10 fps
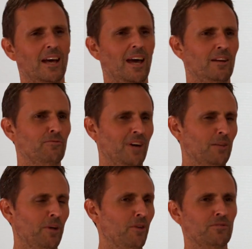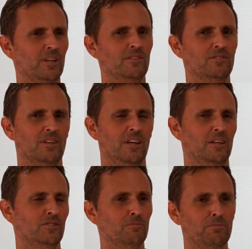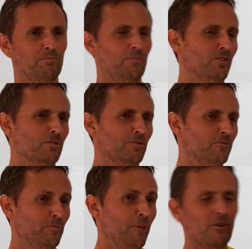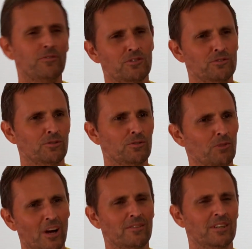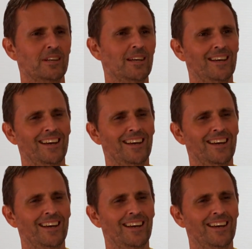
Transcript: And in fact, both things, uh, it's impossible for both to do the right thing